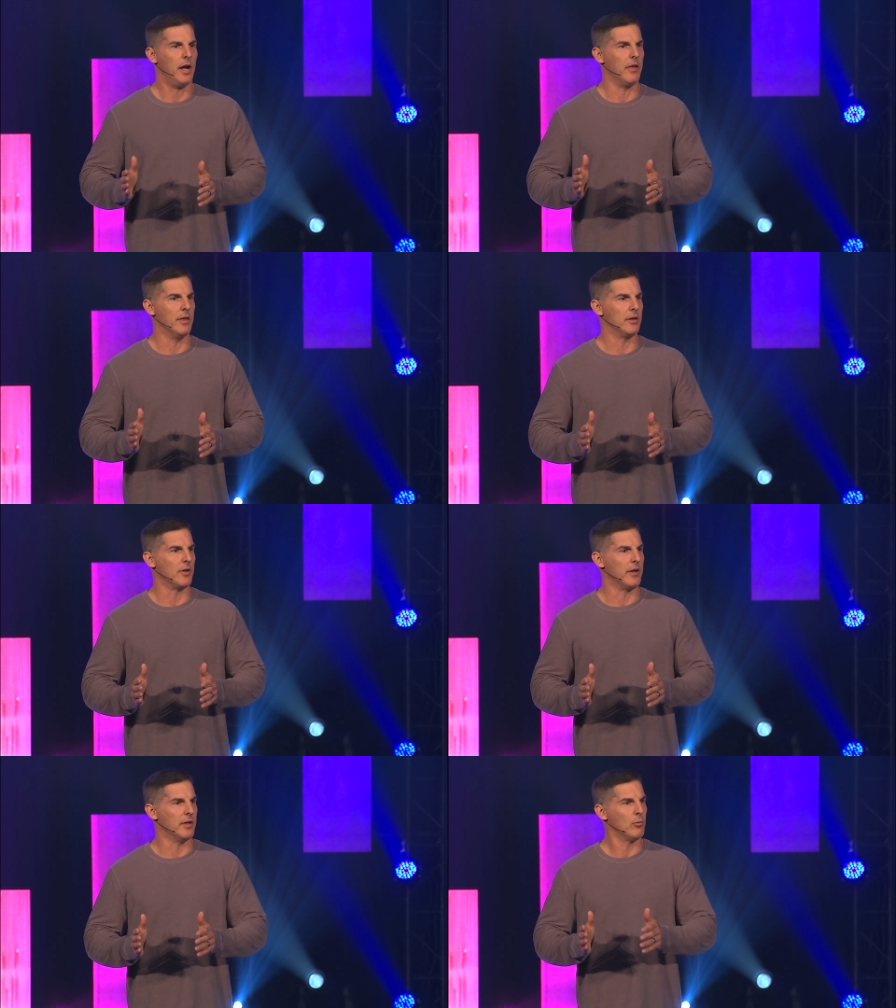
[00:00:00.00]
And then it's
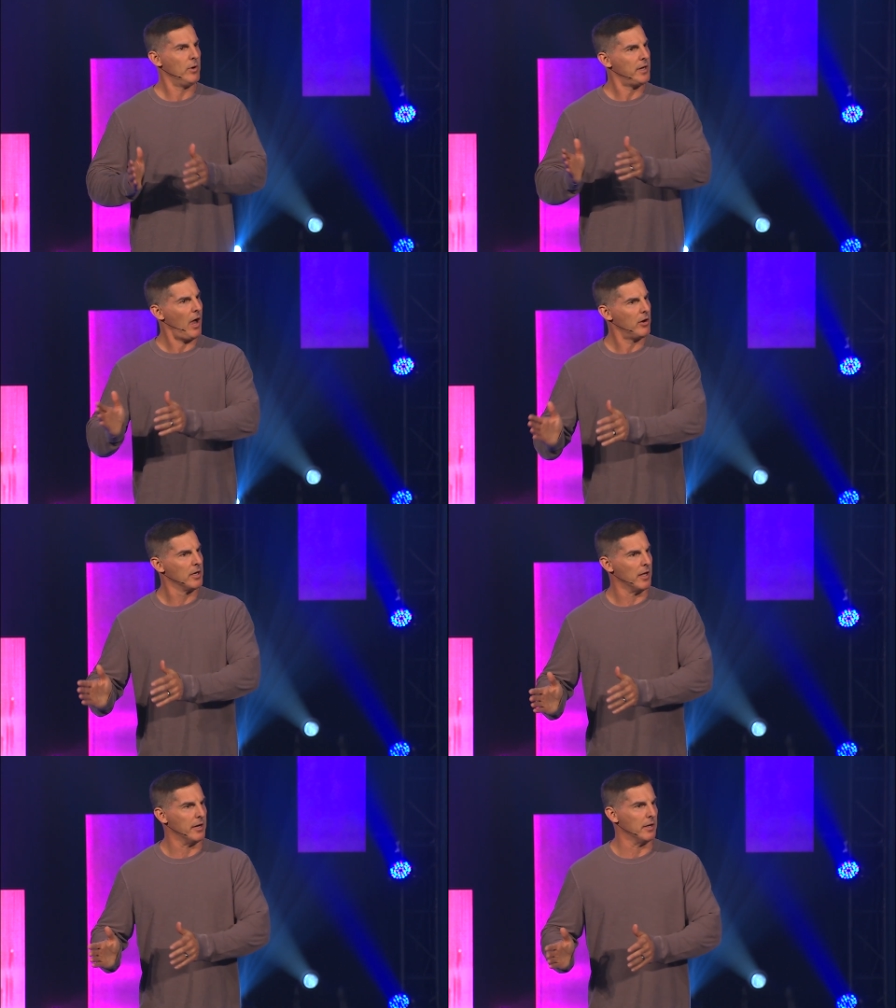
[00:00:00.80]
like, then it
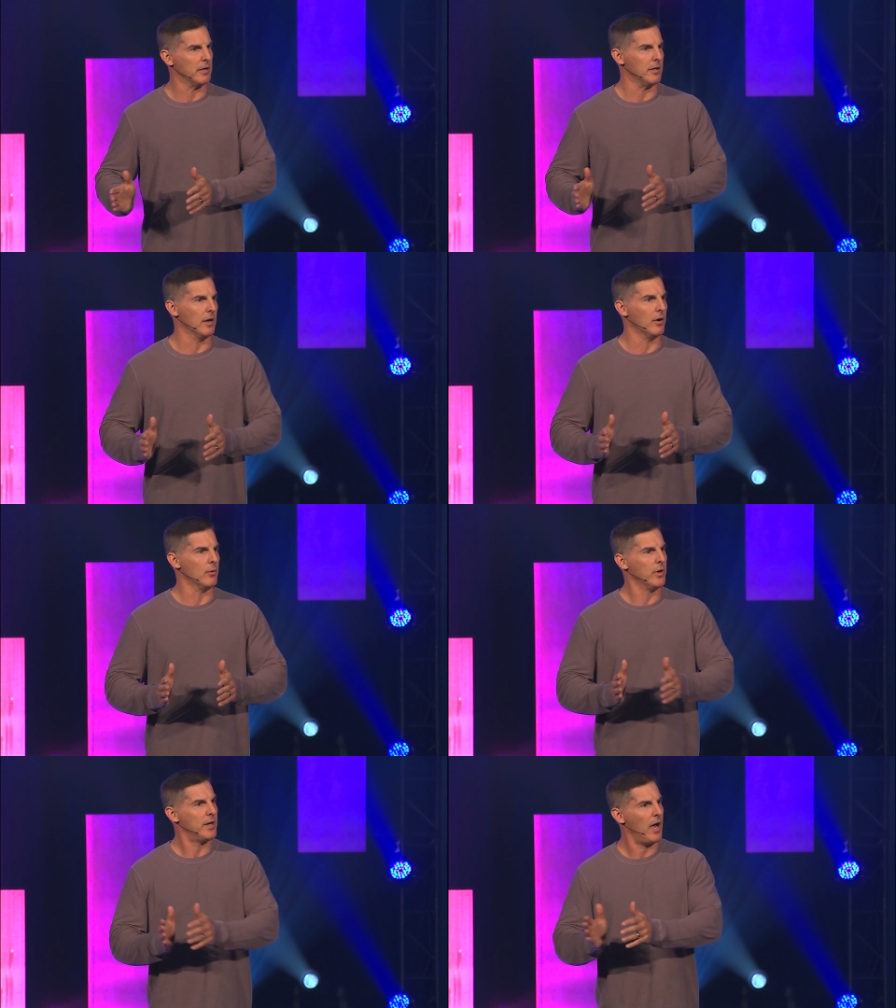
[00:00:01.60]
recalculating, you know,
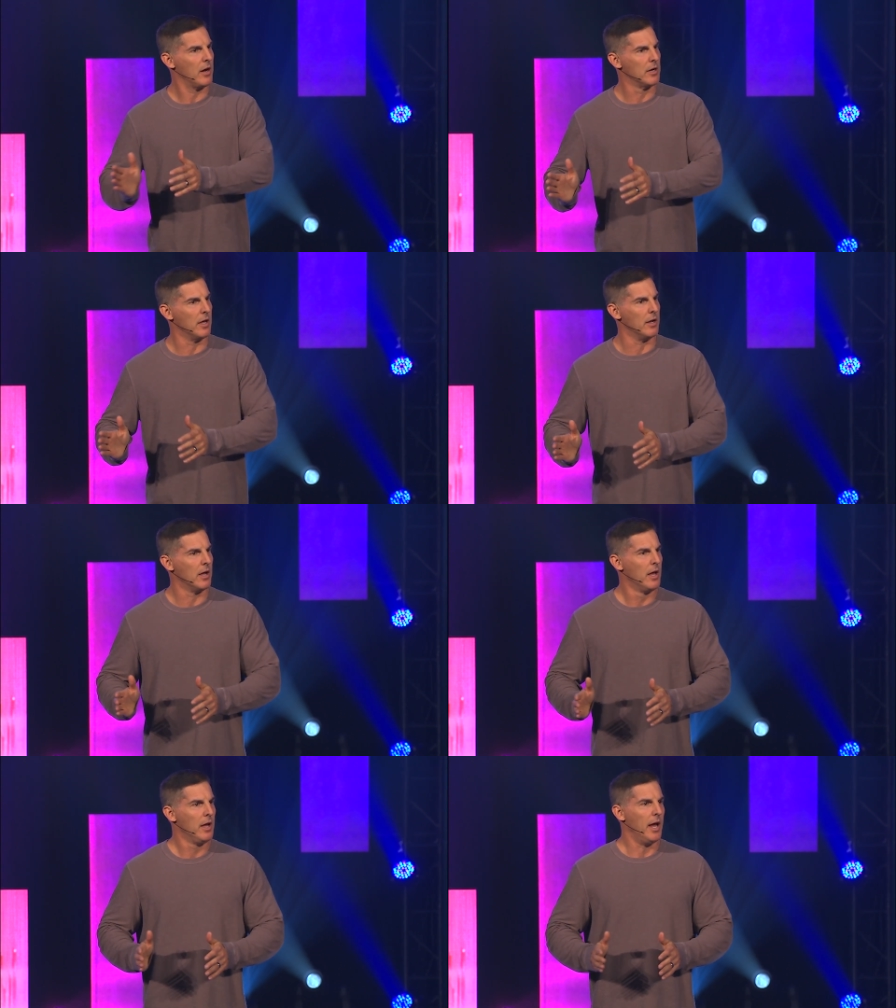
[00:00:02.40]
recalculating.
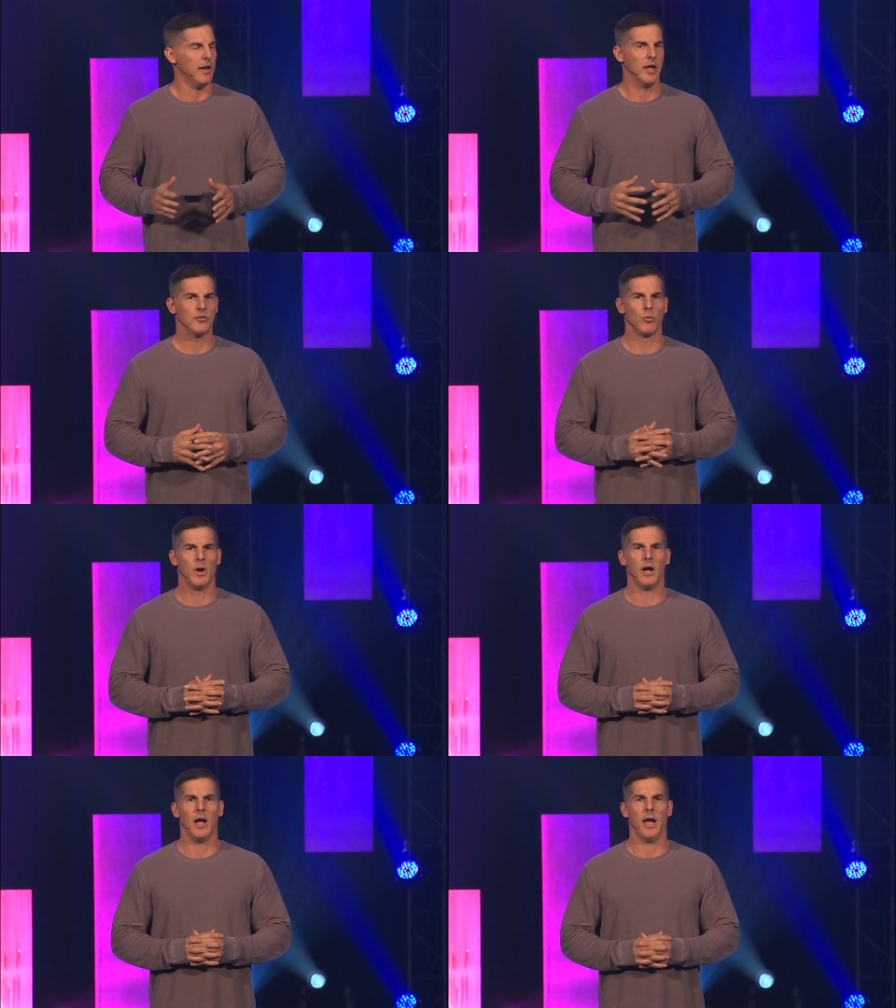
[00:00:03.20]
And that's the
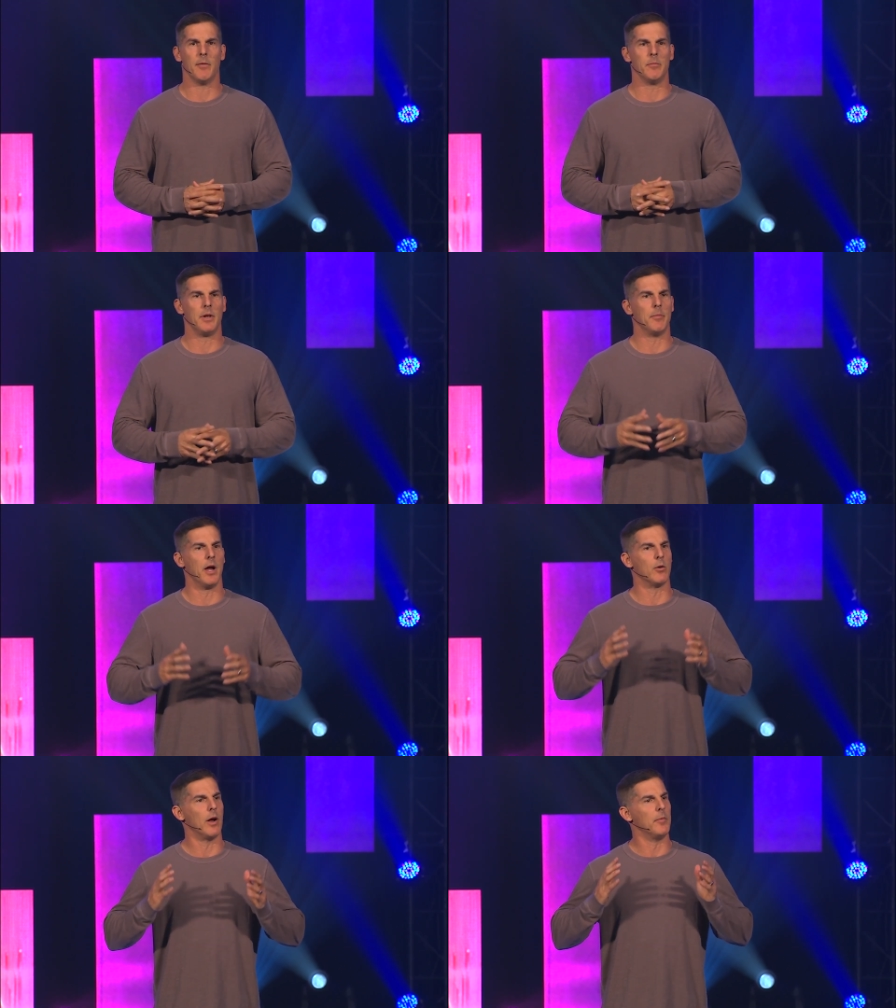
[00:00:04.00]
way I am. I'm, I'm,
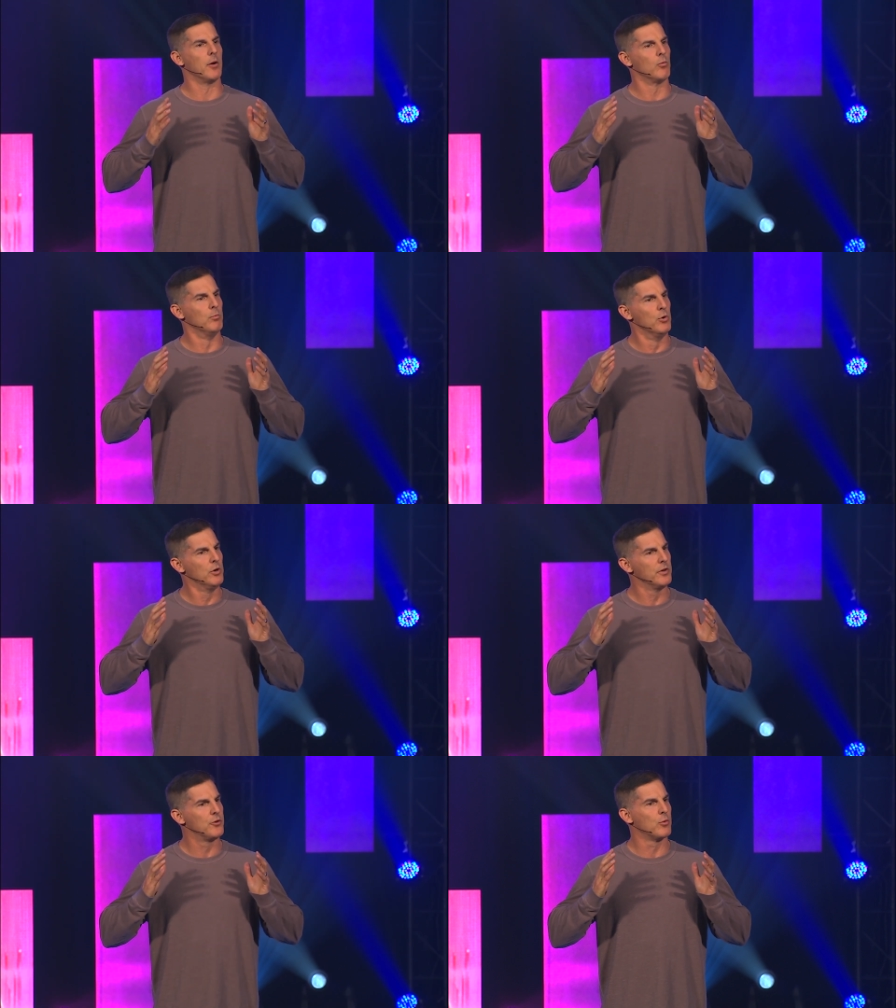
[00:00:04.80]
like, I'm like
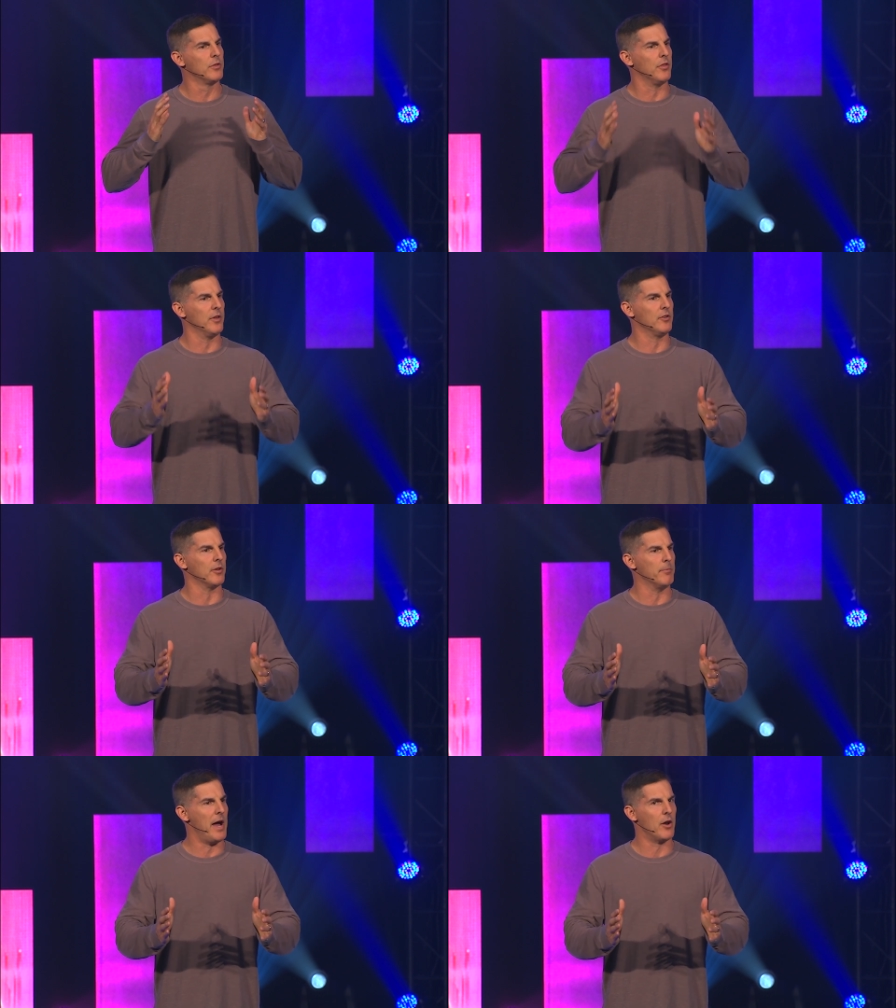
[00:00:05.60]
moving toward the things
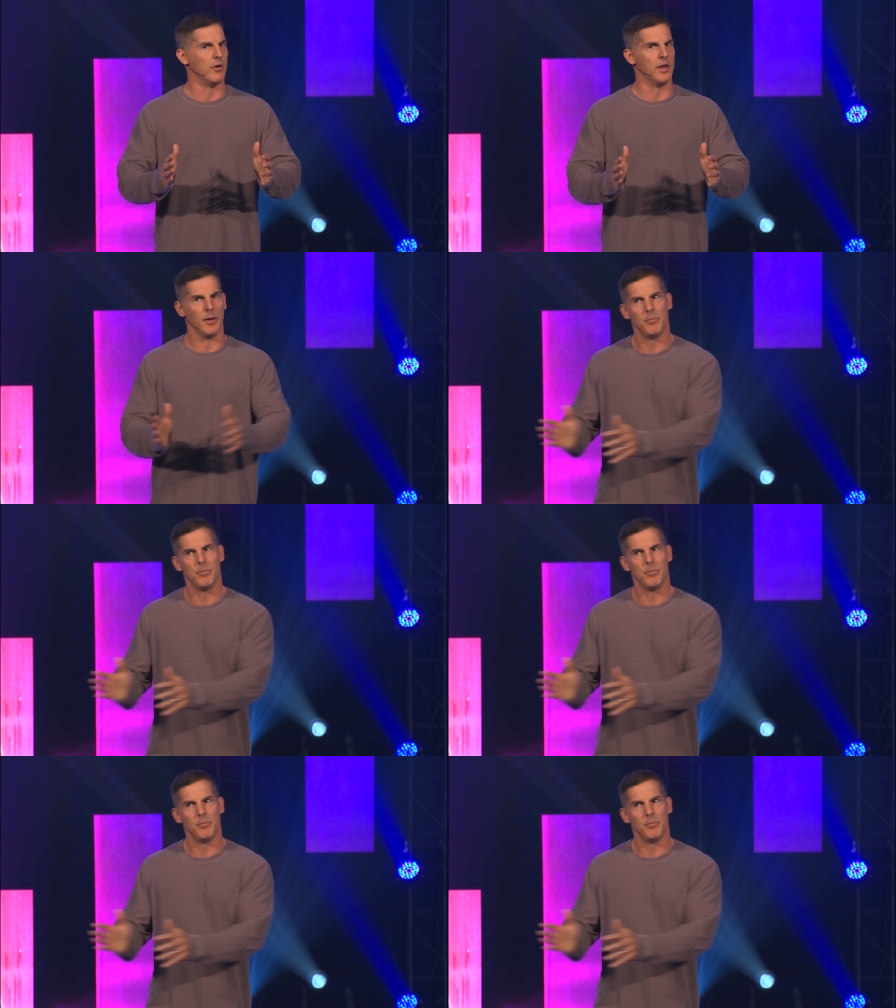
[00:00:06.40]
that matter, and then I,